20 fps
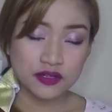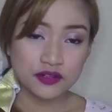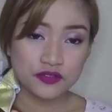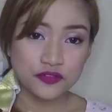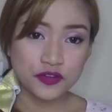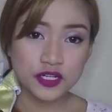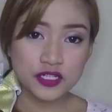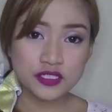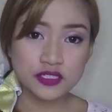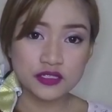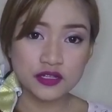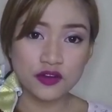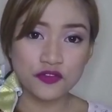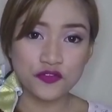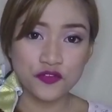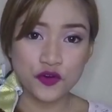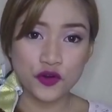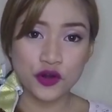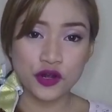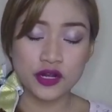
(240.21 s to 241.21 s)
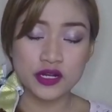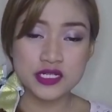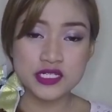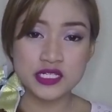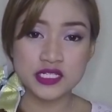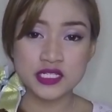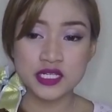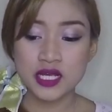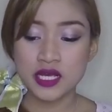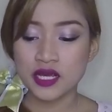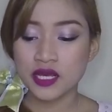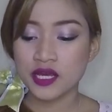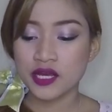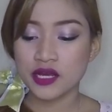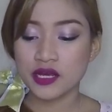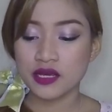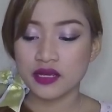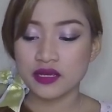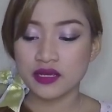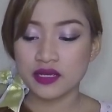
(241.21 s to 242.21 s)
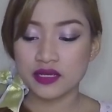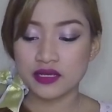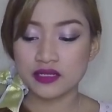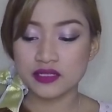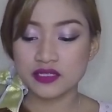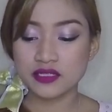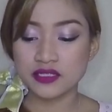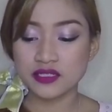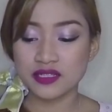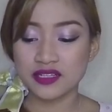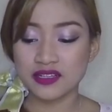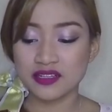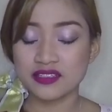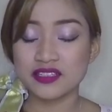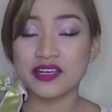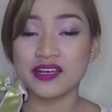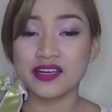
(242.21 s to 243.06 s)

first, of course, is the